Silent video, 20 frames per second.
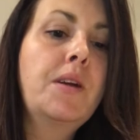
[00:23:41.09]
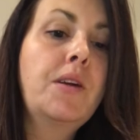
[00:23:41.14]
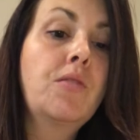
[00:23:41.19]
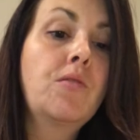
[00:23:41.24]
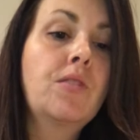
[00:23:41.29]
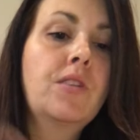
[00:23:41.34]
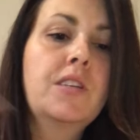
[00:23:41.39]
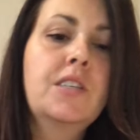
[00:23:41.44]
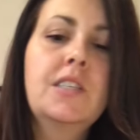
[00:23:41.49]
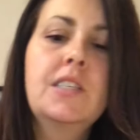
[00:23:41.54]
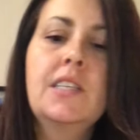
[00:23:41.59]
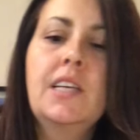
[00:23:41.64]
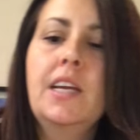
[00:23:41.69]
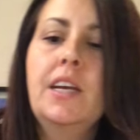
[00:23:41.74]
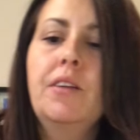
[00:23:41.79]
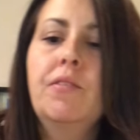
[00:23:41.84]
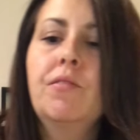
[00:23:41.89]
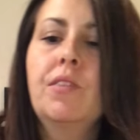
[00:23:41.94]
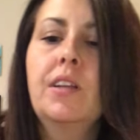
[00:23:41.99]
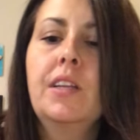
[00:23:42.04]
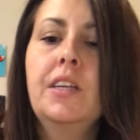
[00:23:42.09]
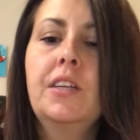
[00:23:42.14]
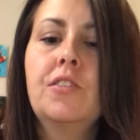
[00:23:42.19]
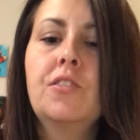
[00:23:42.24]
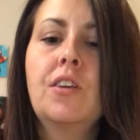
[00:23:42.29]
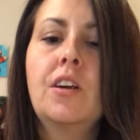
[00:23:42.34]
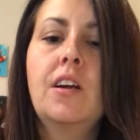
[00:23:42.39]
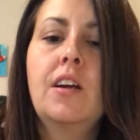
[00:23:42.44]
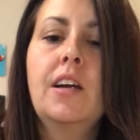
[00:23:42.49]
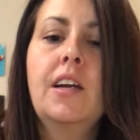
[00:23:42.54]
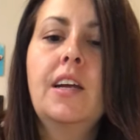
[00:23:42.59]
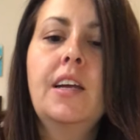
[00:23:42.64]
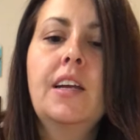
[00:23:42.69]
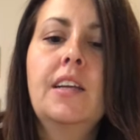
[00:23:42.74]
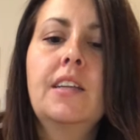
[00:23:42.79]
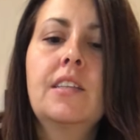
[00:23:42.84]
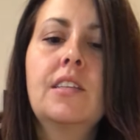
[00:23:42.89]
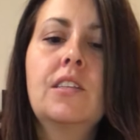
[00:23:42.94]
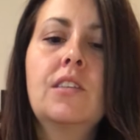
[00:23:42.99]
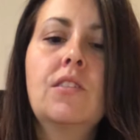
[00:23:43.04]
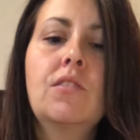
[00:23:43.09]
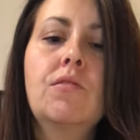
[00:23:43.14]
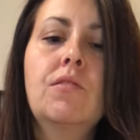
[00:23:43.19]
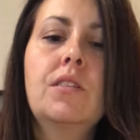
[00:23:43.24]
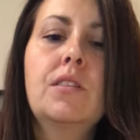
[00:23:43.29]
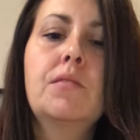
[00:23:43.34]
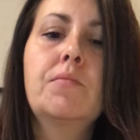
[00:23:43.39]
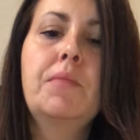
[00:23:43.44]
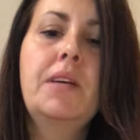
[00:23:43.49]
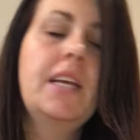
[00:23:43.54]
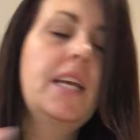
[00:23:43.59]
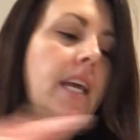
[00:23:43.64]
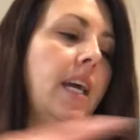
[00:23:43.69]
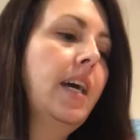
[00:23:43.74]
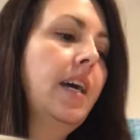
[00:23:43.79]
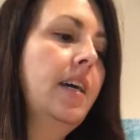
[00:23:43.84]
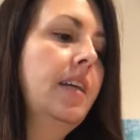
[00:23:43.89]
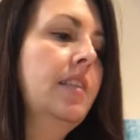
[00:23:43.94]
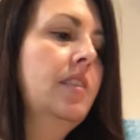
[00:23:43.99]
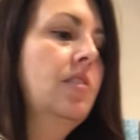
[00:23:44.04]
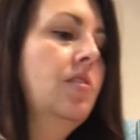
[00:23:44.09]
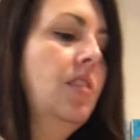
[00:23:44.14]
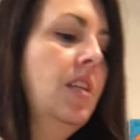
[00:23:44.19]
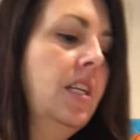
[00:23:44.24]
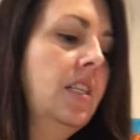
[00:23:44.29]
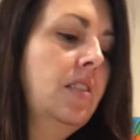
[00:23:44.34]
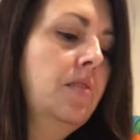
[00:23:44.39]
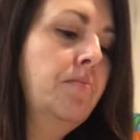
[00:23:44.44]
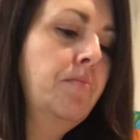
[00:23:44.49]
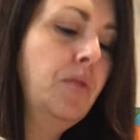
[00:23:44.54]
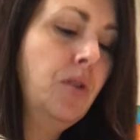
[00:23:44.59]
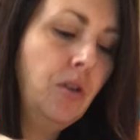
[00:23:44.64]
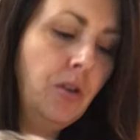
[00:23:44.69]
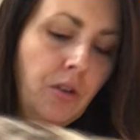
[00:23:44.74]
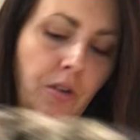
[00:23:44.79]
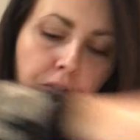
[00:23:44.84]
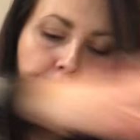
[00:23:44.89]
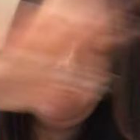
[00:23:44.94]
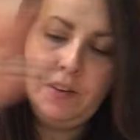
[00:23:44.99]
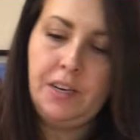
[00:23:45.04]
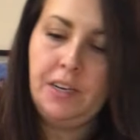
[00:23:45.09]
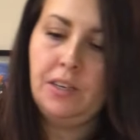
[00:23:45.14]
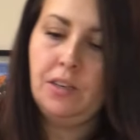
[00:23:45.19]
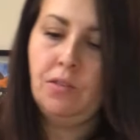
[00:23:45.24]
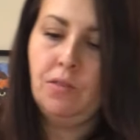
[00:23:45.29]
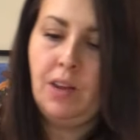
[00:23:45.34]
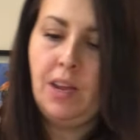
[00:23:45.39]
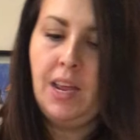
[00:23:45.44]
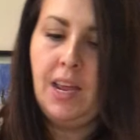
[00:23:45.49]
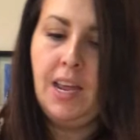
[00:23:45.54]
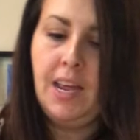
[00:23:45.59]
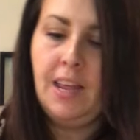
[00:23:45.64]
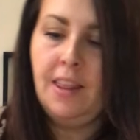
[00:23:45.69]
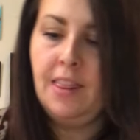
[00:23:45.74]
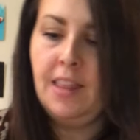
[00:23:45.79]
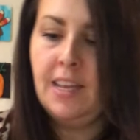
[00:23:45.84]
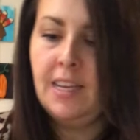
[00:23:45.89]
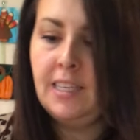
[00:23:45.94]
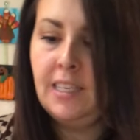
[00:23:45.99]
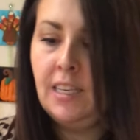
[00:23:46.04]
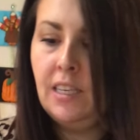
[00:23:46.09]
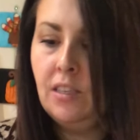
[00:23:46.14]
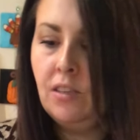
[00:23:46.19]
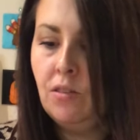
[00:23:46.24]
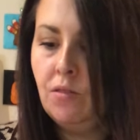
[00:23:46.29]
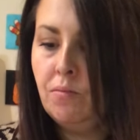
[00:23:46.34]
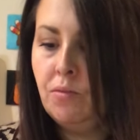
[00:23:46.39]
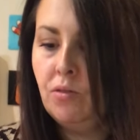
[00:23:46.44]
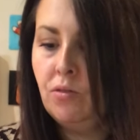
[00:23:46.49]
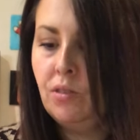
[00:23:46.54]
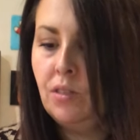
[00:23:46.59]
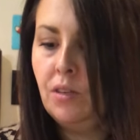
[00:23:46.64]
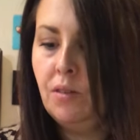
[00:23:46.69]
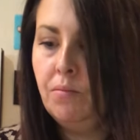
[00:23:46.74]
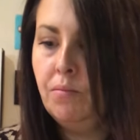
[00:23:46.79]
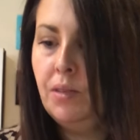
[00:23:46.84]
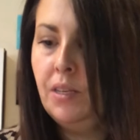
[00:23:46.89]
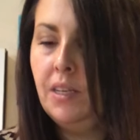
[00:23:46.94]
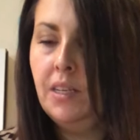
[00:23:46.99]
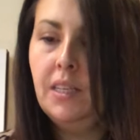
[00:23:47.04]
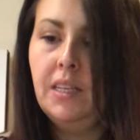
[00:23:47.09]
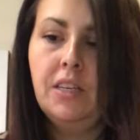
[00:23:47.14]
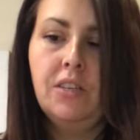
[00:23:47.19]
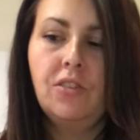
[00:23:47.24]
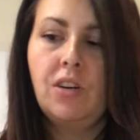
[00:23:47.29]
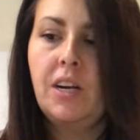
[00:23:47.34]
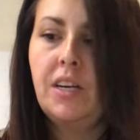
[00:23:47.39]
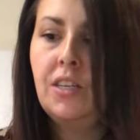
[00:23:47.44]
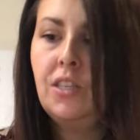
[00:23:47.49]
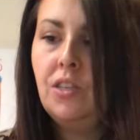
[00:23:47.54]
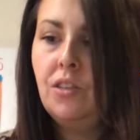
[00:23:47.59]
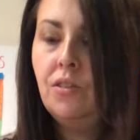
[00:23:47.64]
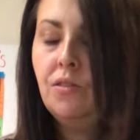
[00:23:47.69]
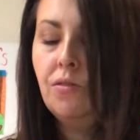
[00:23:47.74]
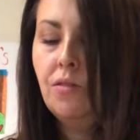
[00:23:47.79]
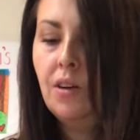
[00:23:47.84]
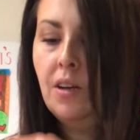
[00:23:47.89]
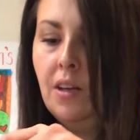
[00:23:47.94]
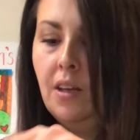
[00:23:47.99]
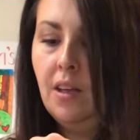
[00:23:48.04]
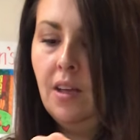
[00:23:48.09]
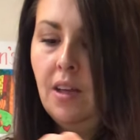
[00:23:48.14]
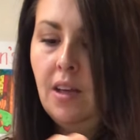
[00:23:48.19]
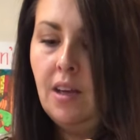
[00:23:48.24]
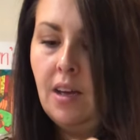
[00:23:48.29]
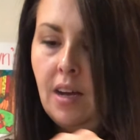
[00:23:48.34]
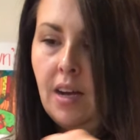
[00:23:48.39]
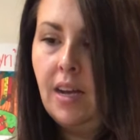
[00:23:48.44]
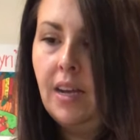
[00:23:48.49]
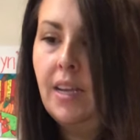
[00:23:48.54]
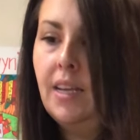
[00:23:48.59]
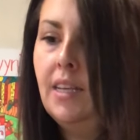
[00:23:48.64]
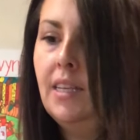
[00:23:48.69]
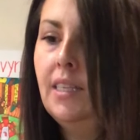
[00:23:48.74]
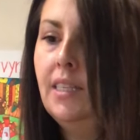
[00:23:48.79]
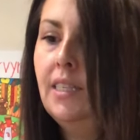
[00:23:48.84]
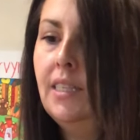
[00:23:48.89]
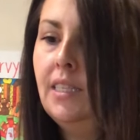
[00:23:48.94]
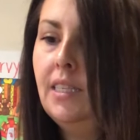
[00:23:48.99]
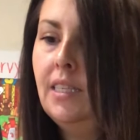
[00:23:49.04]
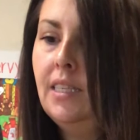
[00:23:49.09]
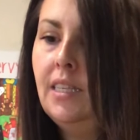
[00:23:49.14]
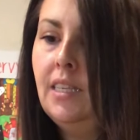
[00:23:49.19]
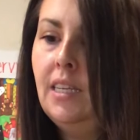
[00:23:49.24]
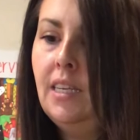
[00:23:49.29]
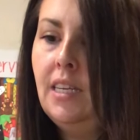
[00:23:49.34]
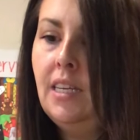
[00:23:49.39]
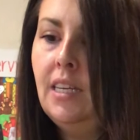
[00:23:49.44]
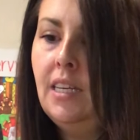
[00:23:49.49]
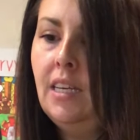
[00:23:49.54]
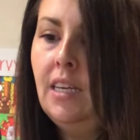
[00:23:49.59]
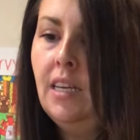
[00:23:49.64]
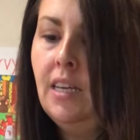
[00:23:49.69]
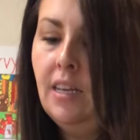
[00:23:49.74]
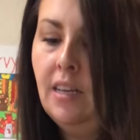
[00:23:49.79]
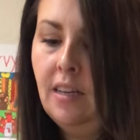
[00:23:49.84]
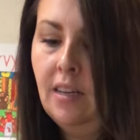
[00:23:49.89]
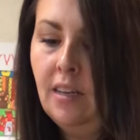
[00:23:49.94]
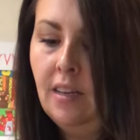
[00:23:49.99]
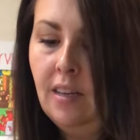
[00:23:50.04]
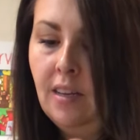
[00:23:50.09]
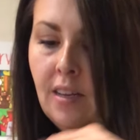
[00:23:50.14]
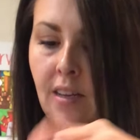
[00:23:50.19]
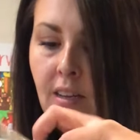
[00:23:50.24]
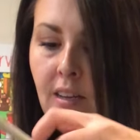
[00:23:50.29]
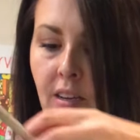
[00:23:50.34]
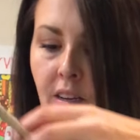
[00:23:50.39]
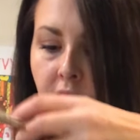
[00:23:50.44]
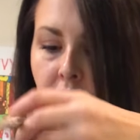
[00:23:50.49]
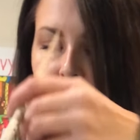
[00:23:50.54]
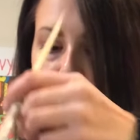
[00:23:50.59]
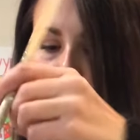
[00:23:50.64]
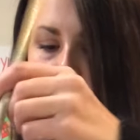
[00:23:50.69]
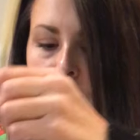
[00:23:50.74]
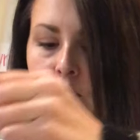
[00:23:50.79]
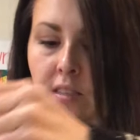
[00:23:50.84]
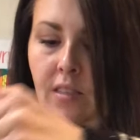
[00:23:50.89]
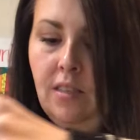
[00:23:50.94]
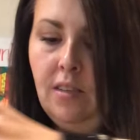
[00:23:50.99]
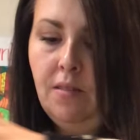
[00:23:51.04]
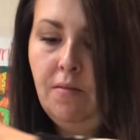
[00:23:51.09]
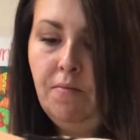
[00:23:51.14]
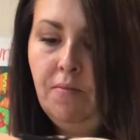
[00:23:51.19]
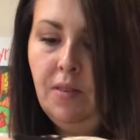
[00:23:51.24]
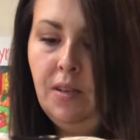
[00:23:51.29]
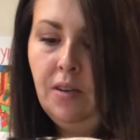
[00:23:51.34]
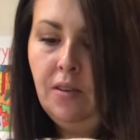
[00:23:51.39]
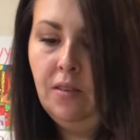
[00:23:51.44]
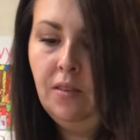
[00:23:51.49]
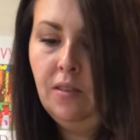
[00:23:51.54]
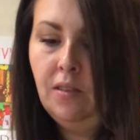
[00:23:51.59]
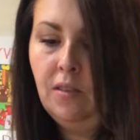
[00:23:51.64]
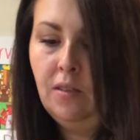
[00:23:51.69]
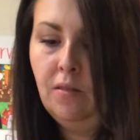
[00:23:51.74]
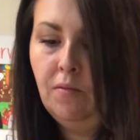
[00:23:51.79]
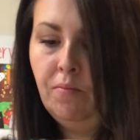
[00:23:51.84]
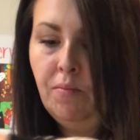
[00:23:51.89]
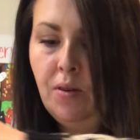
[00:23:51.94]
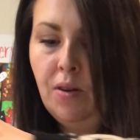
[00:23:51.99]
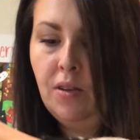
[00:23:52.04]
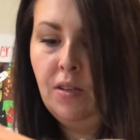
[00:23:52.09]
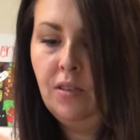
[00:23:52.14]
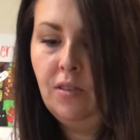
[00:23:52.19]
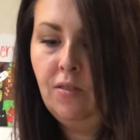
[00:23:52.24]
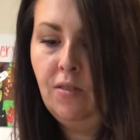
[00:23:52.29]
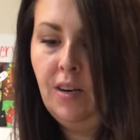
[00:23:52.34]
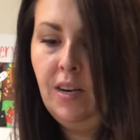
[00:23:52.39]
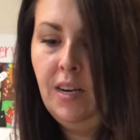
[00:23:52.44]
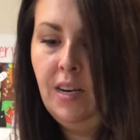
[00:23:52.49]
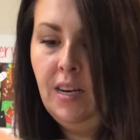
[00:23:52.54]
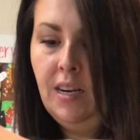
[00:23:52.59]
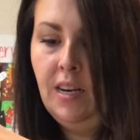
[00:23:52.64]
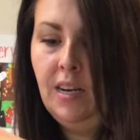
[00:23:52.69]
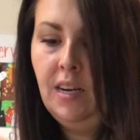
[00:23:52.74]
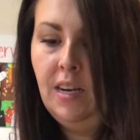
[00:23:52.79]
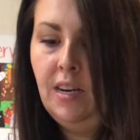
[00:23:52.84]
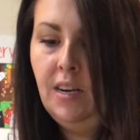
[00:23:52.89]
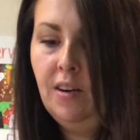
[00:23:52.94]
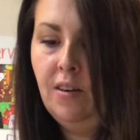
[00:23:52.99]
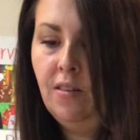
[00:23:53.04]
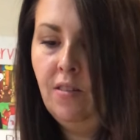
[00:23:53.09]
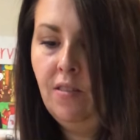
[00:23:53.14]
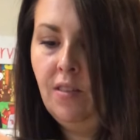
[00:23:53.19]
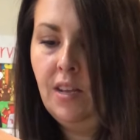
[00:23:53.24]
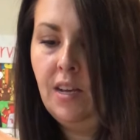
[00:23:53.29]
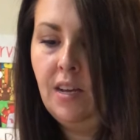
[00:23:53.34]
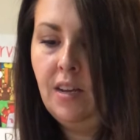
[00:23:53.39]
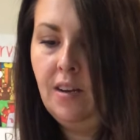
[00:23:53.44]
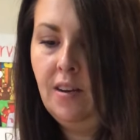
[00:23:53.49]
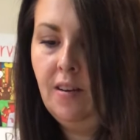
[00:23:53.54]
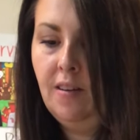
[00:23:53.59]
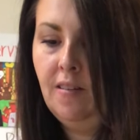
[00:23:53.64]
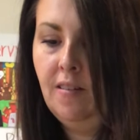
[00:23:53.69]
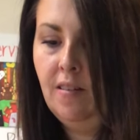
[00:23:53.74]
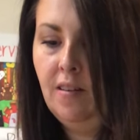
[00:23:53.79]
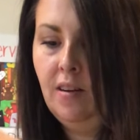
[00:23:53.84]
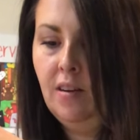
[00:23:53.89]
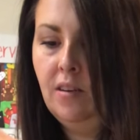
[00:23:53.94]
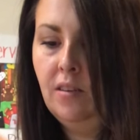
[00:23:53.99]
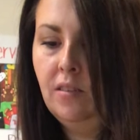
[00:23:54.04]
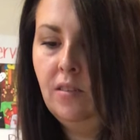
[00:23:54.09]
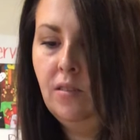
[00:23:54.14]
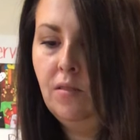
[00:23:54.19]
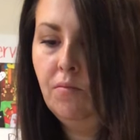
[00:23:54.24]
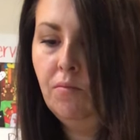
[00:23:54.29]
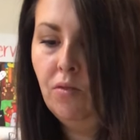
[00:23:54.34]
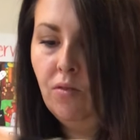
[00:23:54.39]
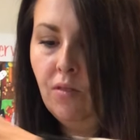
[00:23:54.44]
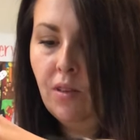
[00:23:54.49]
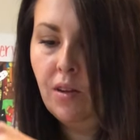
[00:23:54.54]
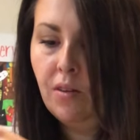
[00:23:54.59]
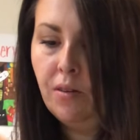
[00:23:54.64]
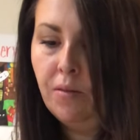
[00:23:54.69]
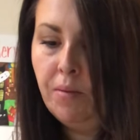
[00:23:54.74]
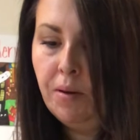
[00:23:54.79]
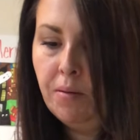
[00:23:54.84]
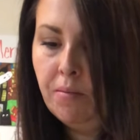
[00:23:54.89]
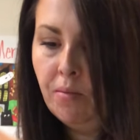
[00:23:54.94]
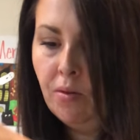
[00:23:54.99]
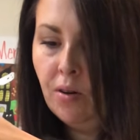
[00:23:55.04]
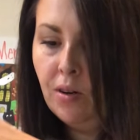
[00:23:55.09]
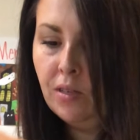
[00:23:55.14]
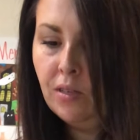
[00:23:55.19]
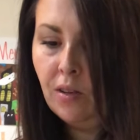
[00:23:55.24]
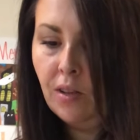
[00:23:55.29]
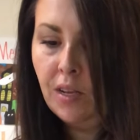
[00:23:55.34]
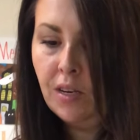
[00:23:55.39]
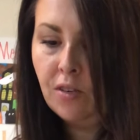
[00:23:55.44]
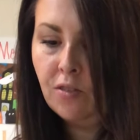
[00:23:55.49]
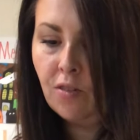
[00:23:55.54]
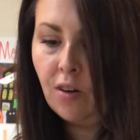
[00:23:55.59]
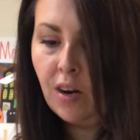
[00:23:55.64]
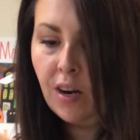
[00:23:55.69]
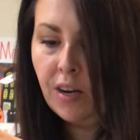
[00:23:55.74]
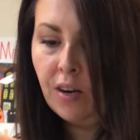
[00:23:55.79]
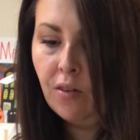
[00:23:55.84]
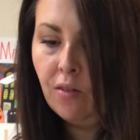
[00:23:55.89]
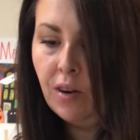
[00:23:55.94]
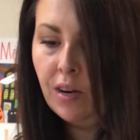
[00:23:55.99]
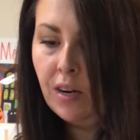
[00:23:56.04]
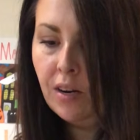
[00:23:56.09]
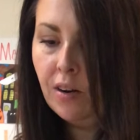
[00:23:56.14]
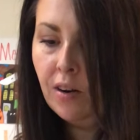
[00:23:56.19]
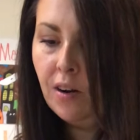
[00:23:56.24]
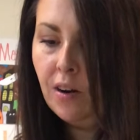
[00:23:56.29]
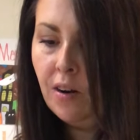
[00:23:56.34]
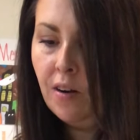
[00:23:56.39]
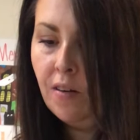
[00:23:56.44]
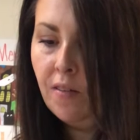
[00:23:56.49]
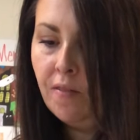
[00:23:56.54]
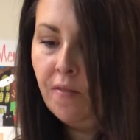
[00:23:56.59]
orange is getting really dry, and so is my cat, so that's perfect. Okay, and this is almost completely dry too. I can see just some little spots right here that I'm gonna smooth out a bit more so they dry quicker.